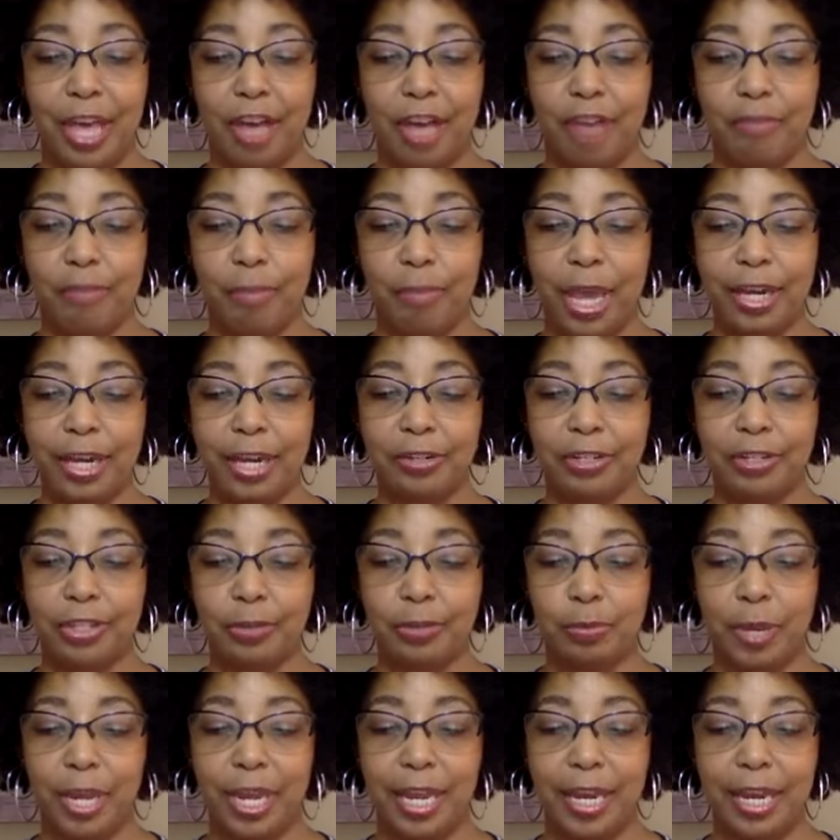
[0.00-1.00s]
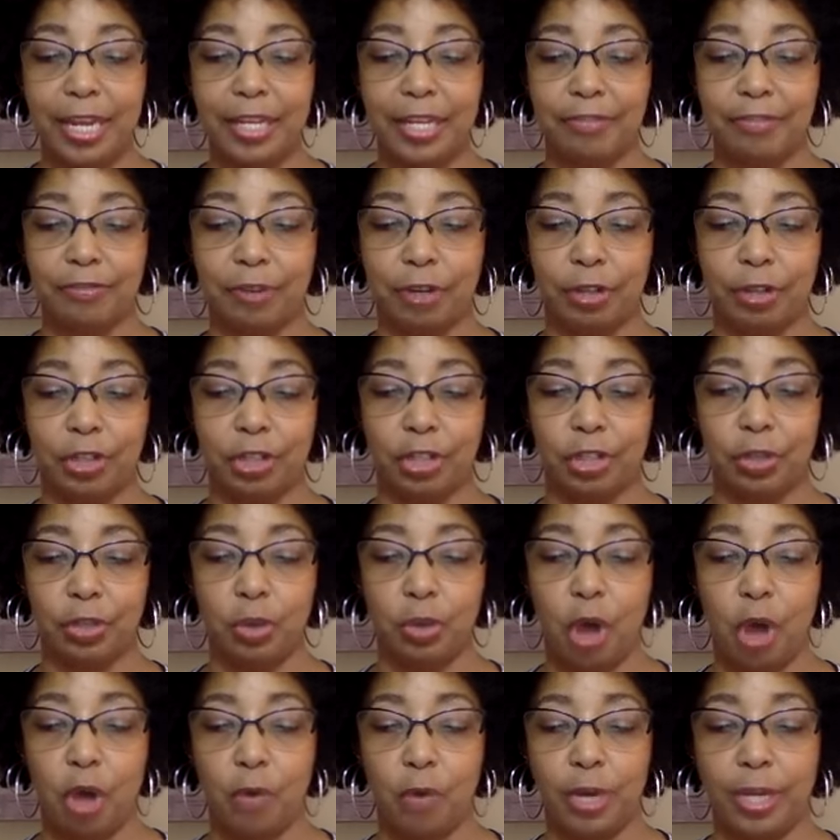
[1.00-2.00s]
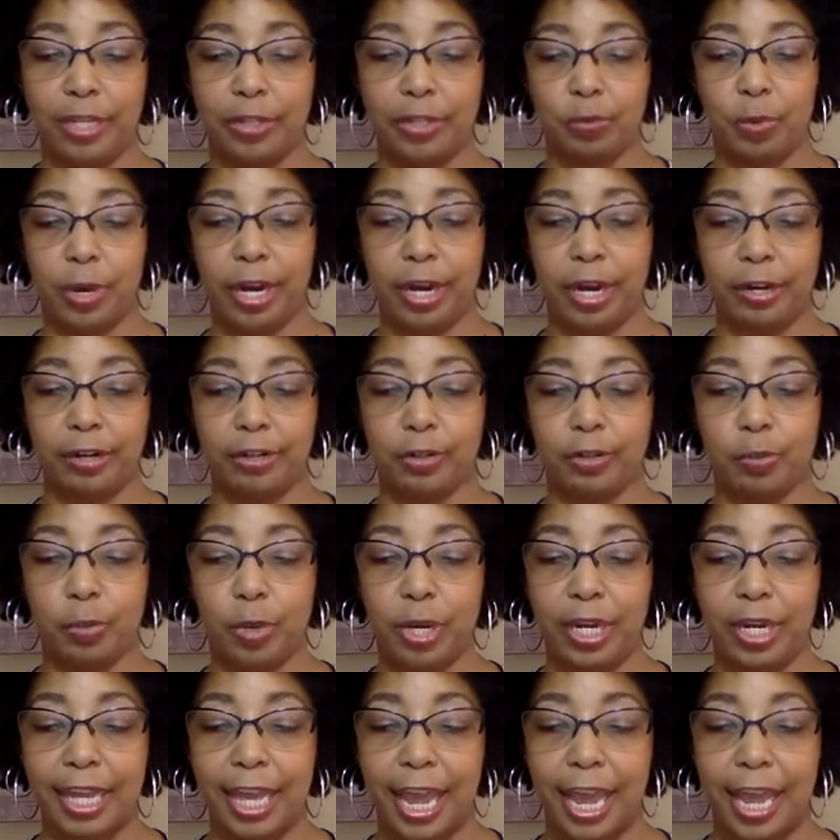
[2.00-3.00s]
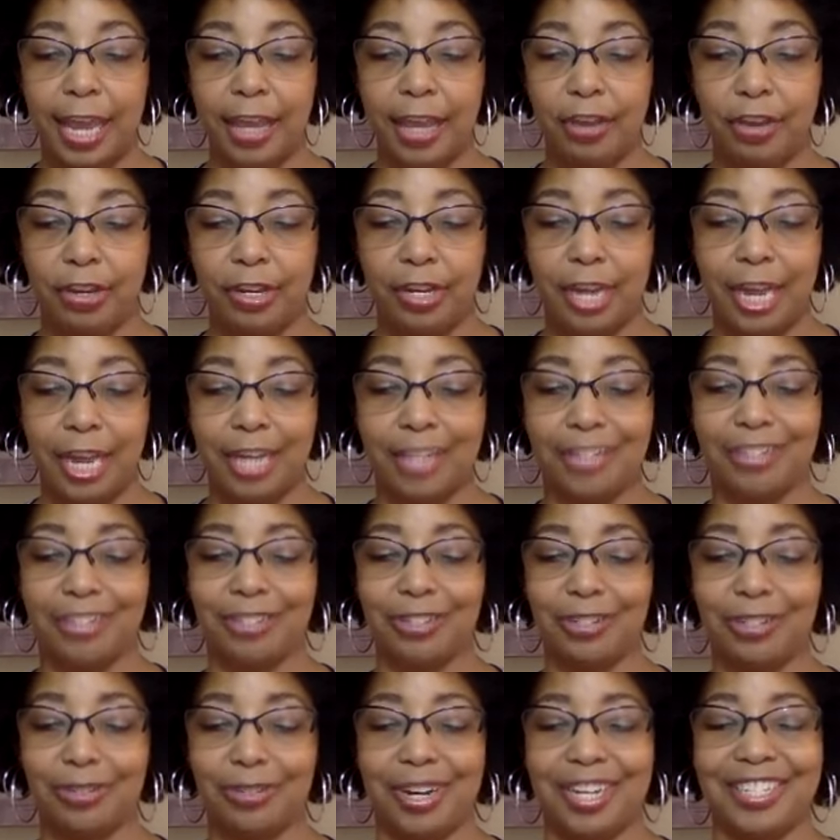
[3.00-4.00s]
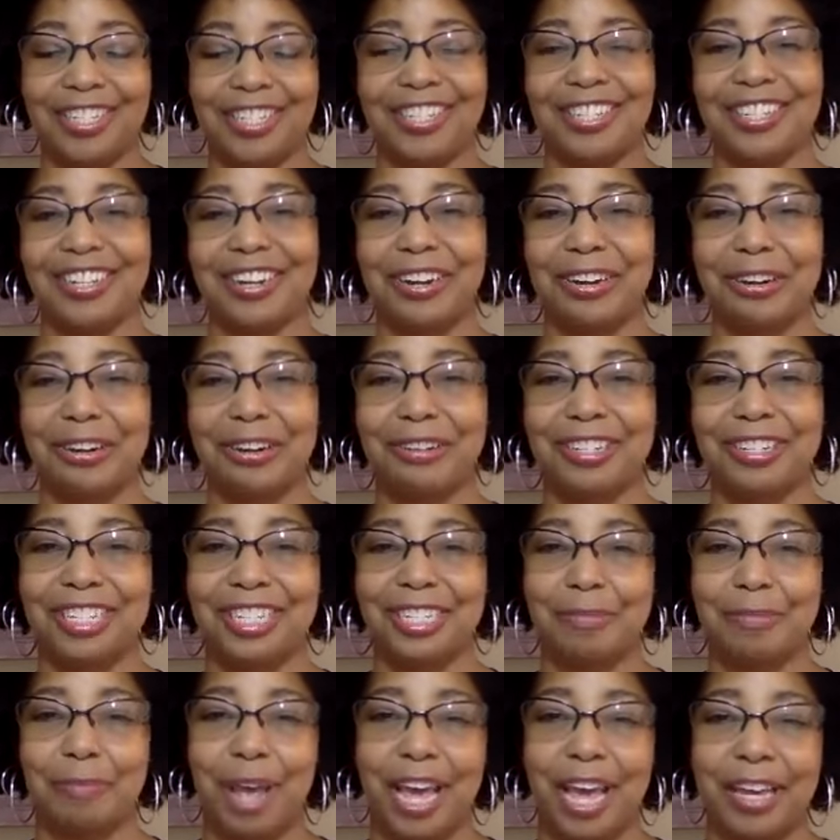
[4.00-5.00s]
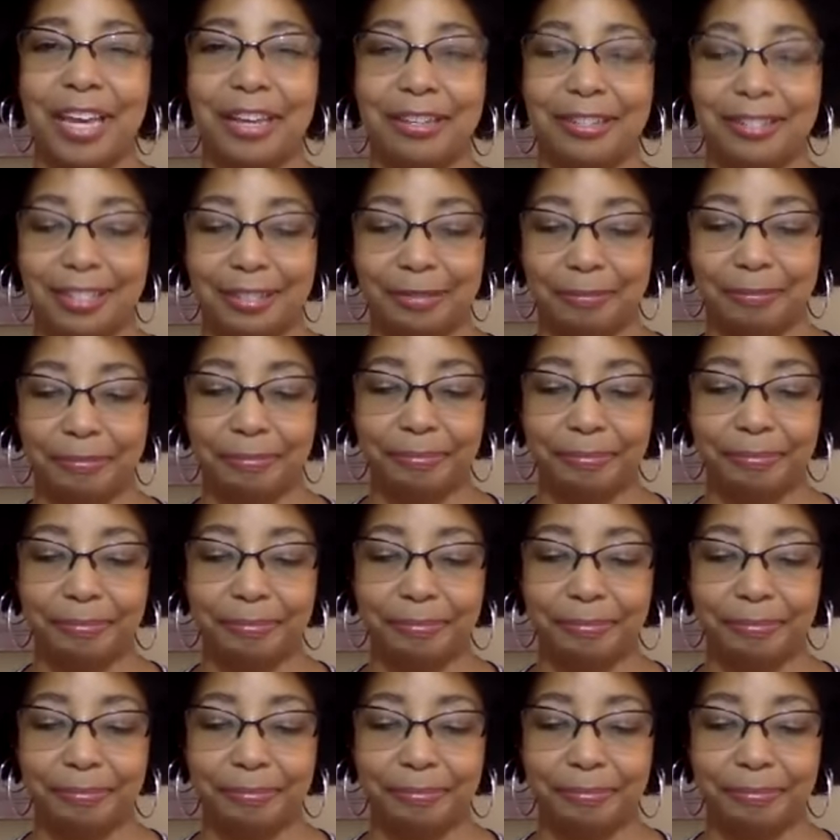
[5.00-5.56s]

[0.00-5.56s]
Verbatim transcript: of manners sweet as virtue always wears when gay good nature dresses her and smiles.